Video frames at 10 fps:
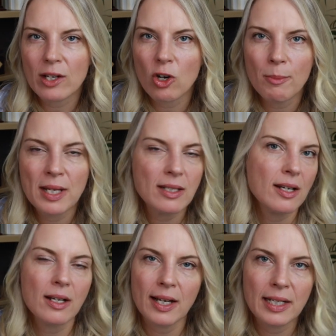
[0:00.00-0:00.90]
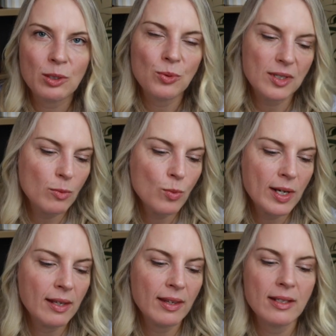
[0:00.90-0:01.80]
comment in an article
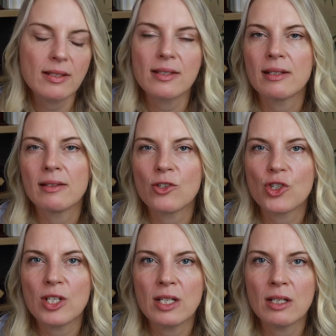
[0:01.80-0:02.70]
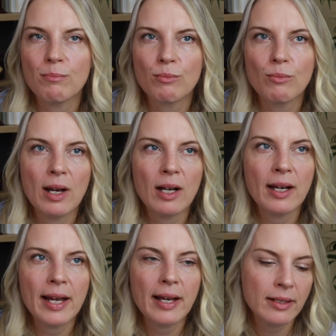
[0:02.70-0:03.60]
somewhere that said that she uh,
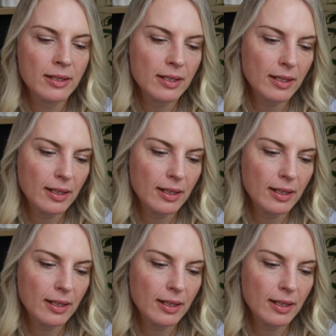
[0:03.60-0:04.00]
had